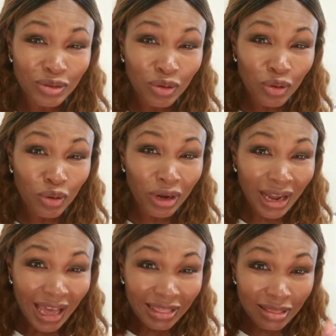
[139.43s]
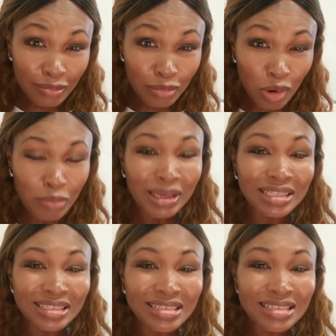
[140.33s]
or at the
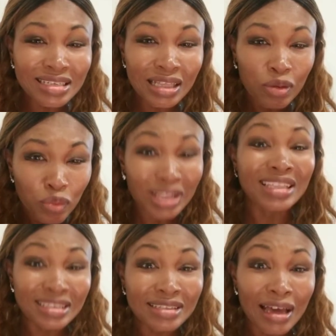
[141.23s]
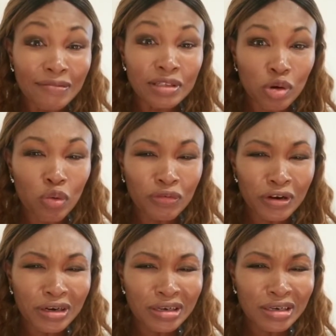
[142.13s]
moment where this life is over,